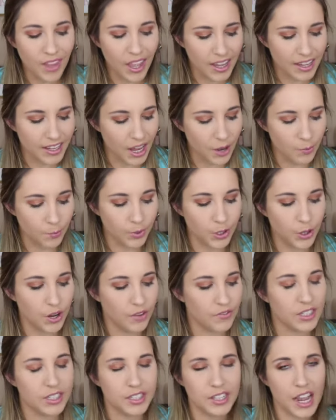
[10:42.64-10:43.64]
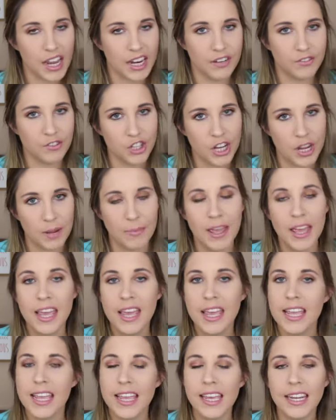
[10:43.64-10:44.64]
again, when you have this kind of shape,
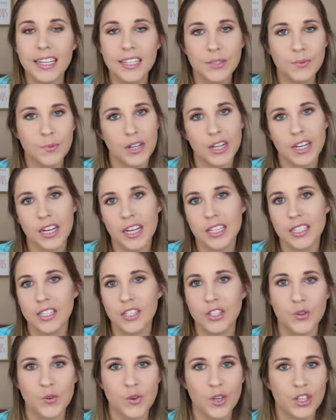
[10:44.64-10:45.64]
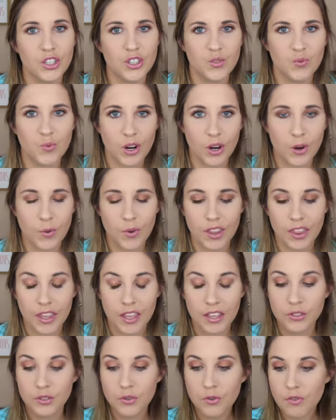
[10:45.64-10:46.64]
it is what it is, and you can just work with
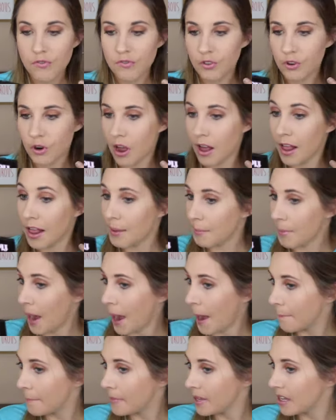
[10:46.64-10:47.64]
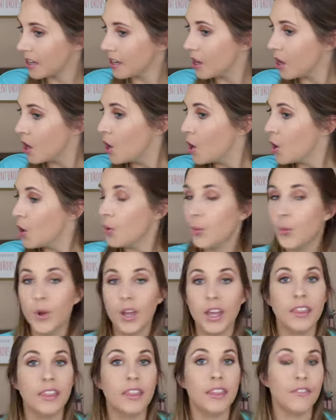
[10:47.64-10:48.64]
it. So overall, I'm happy
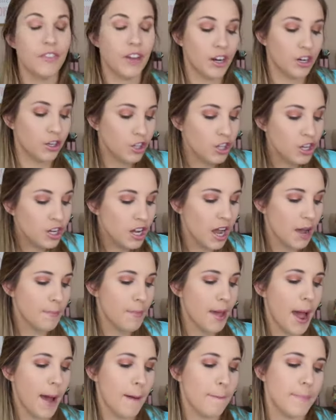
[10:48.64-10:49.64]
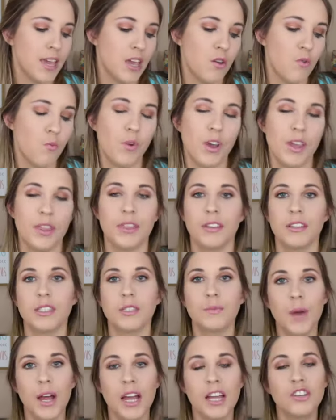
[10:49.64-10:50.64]
with the final look. I'm happy with the
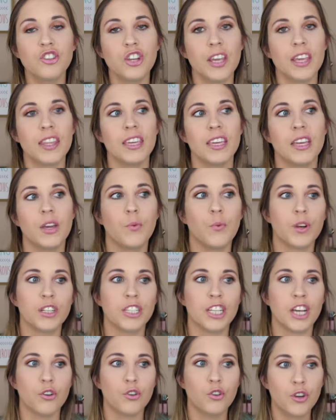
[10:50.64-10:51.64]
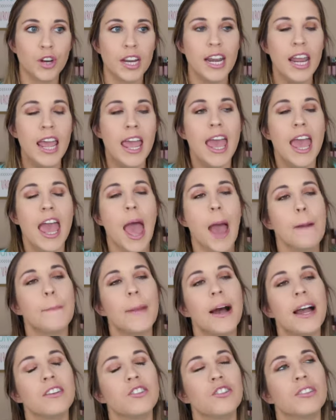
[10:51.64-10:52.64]
sponge. I think it worked out great. Am
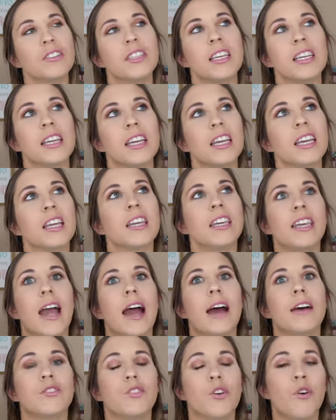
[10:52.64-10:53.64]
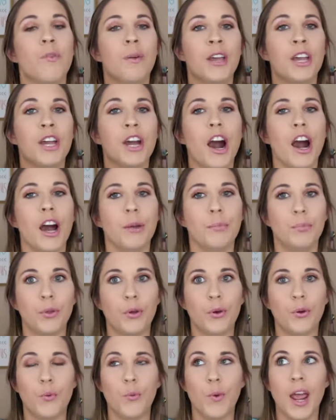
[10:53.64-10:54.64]
I just thinking, yes, oh my God,
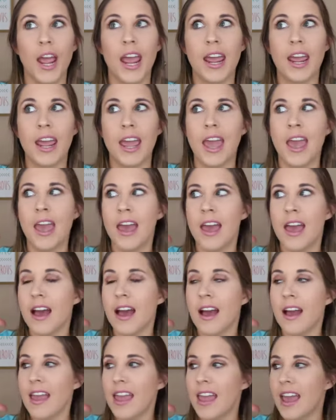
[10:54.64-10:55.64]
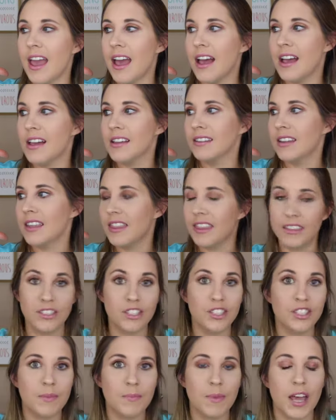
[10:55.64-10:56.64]
blown away, and this
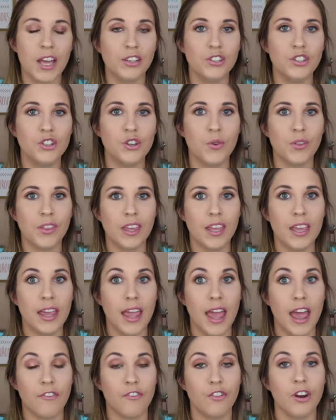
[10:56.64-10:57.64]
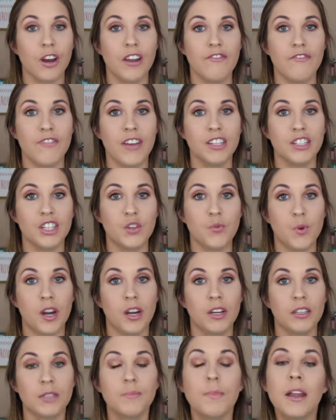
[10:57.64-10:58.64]
is the best new thing ever invented where
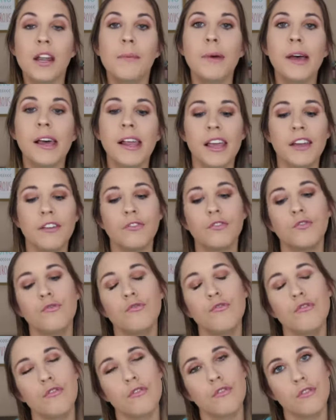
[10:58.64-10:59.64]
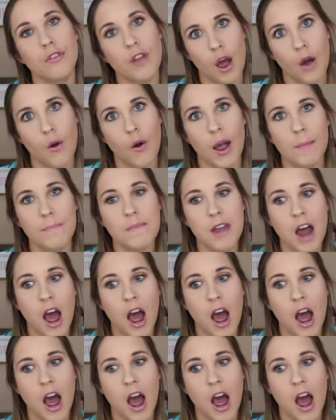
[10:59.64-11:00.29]
I spent all my life? No, I'm